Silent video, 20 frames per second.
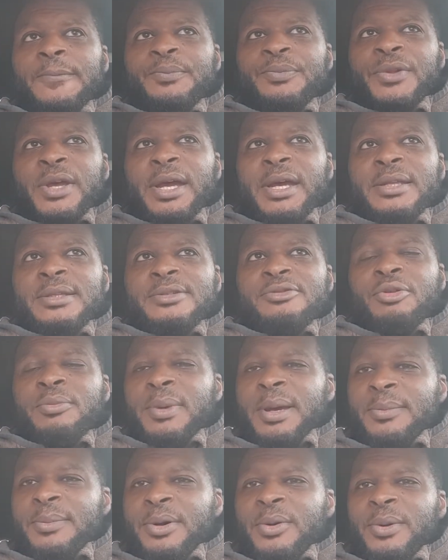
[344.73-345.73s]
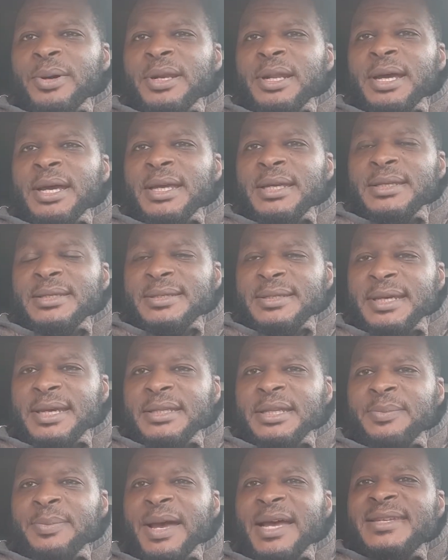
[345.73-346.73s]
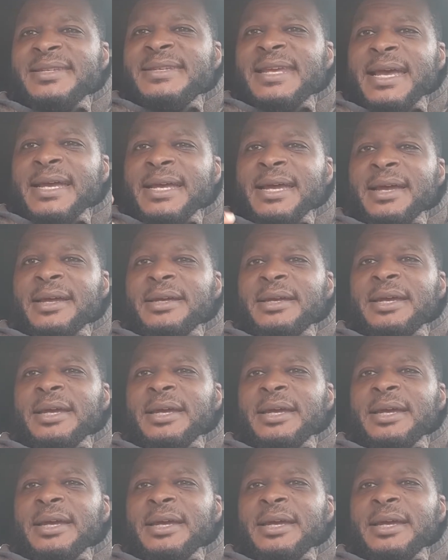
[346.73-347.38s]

And remember when I said about Saka,